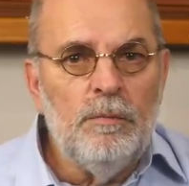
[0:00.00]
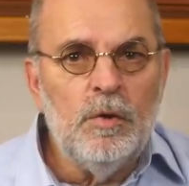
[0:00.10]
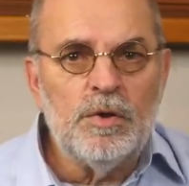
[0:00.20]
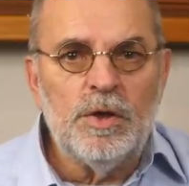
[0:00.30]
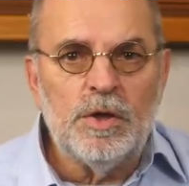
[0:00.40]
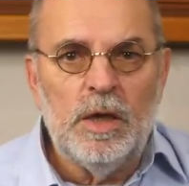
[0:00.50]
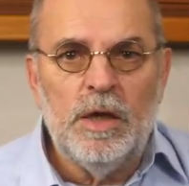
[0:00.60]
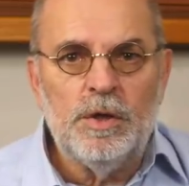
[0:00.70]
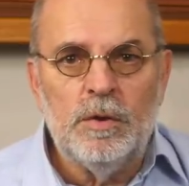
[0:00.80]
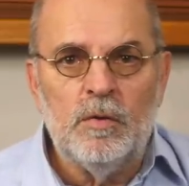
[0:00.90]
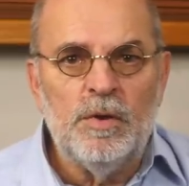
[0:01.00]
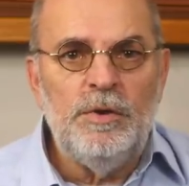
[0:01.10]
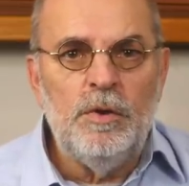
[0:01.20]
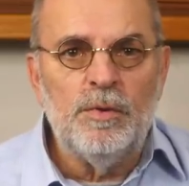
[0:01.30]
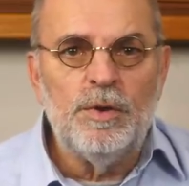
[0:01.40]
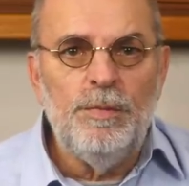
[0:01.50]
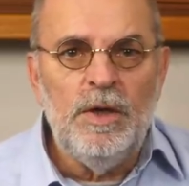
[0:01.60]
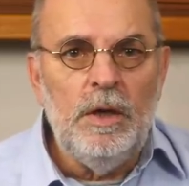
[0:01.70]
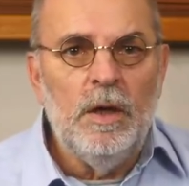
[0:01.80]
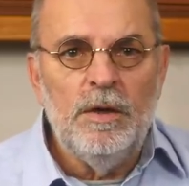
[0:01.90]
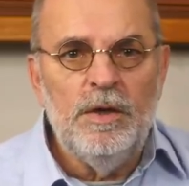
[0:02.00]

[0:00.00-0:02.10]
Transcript: music selection on the USB,